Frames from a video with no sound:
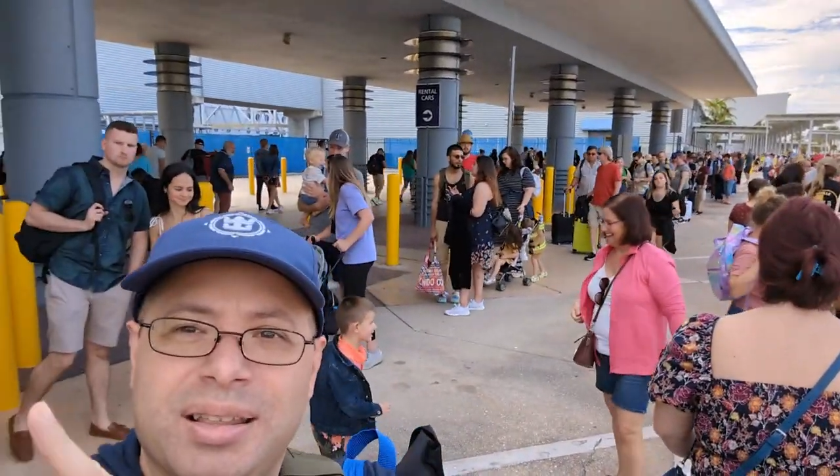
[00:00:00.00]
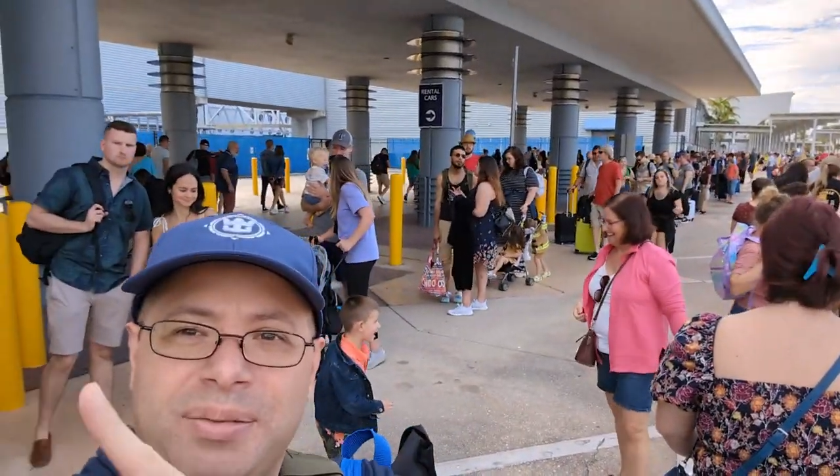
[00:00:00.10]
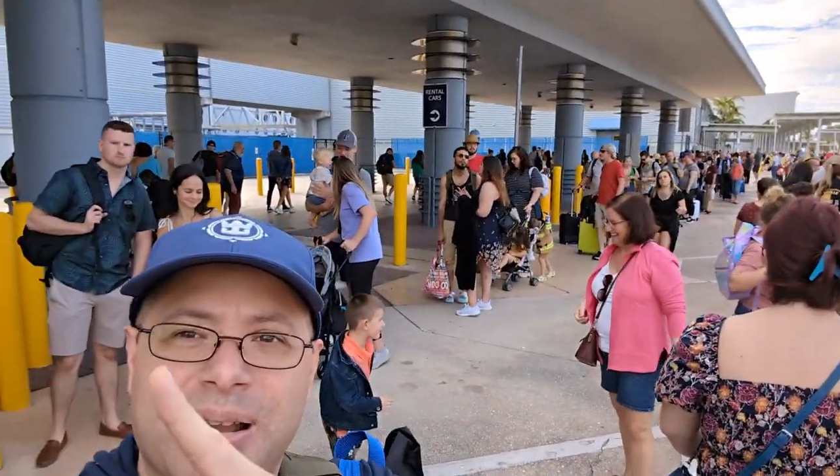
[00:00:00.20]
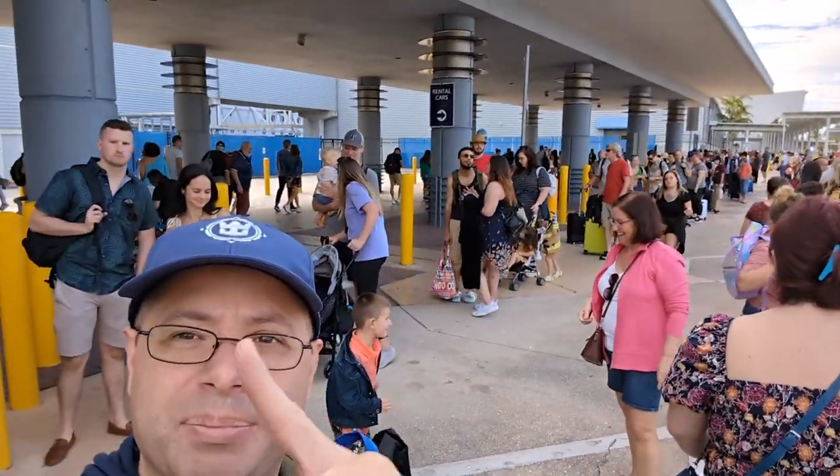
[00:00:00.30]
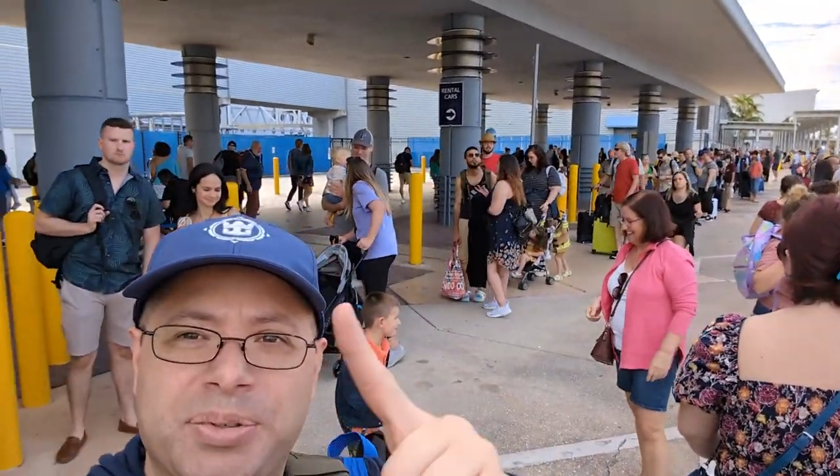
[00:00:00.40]

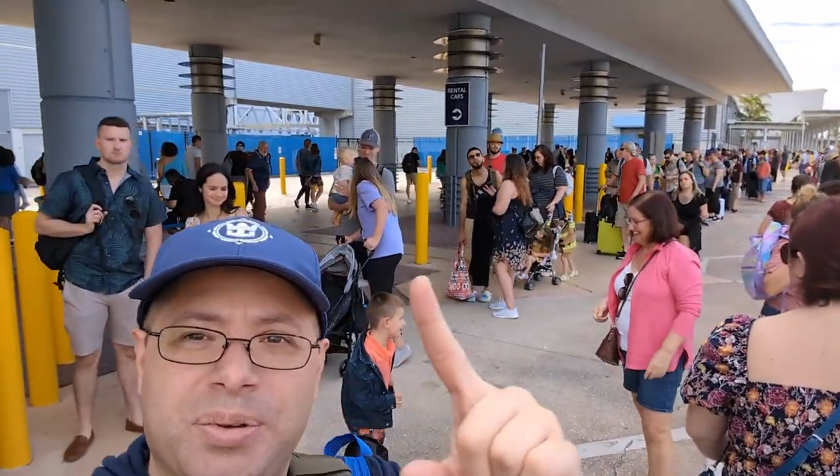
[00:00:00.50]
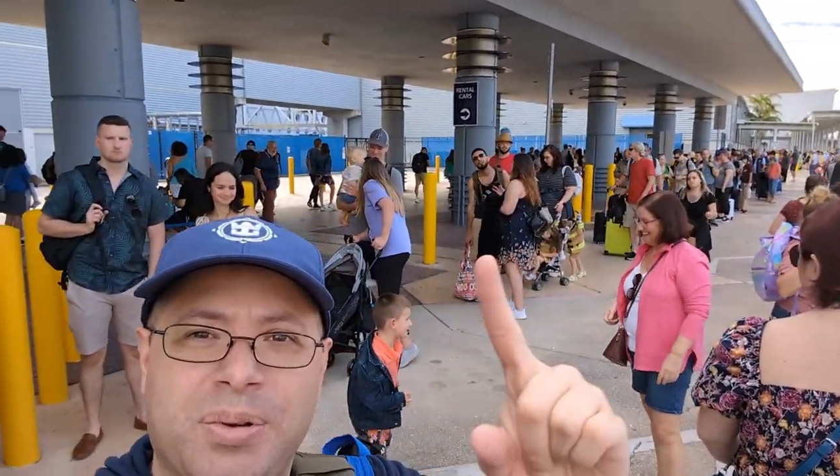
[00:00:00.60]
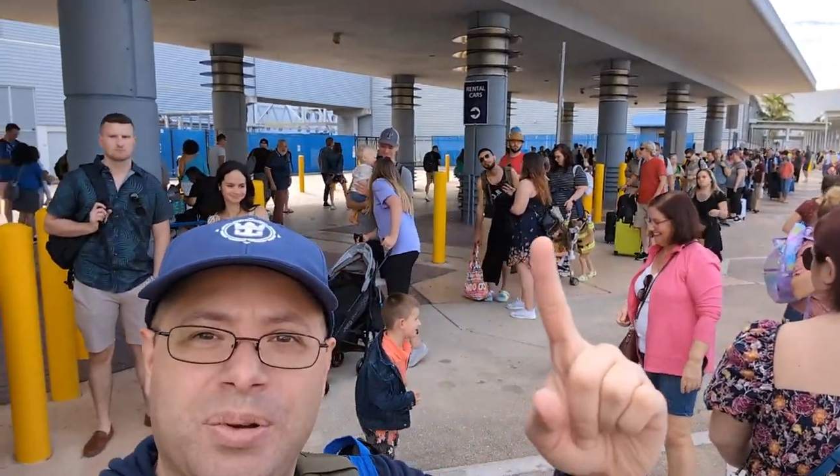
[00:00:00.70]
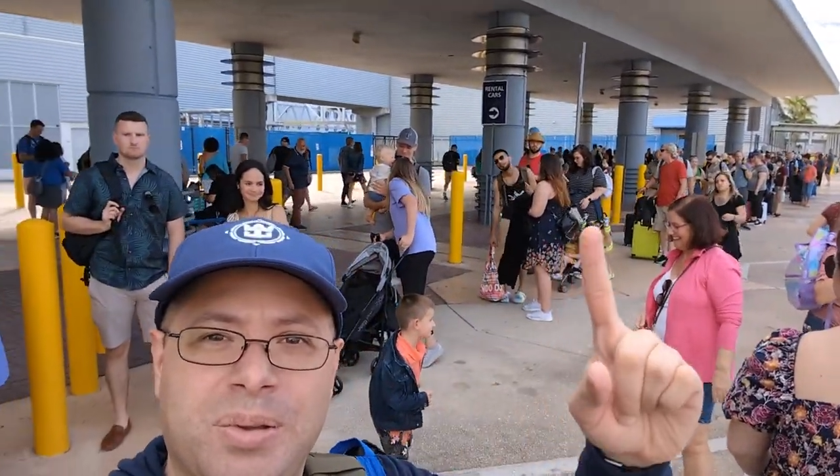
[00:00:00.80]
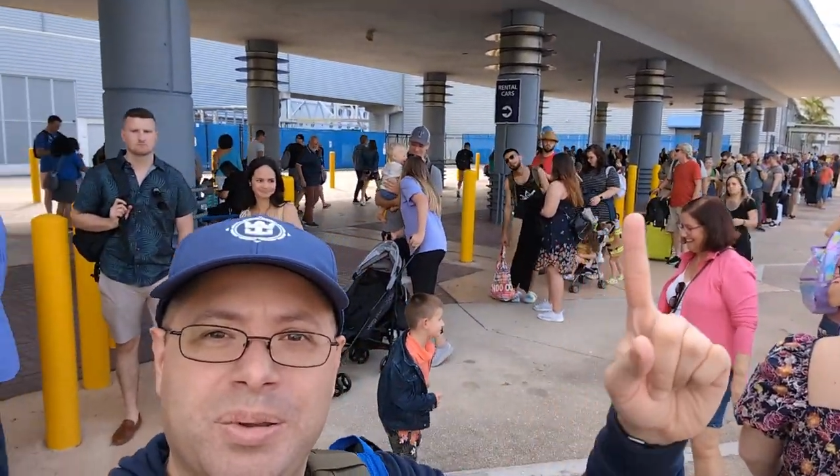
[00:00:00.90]
it wraps
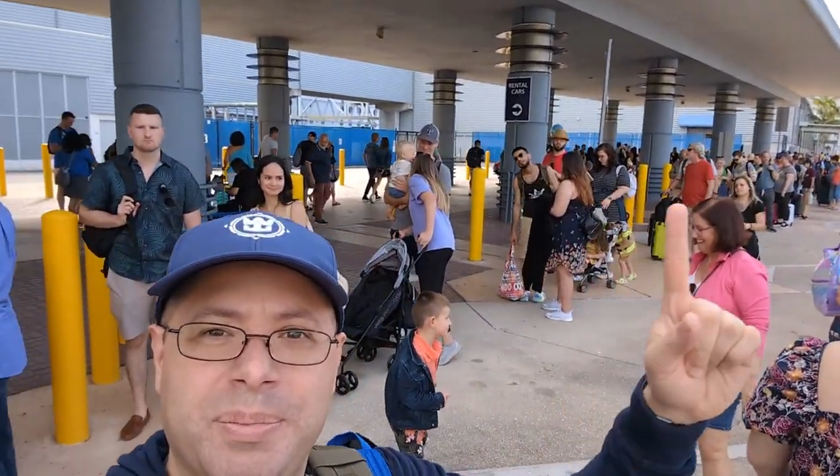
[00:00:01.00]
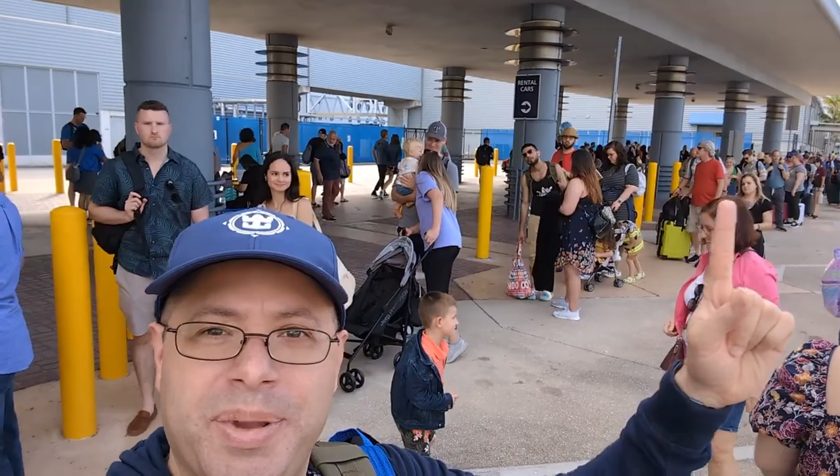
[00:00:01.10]
all the way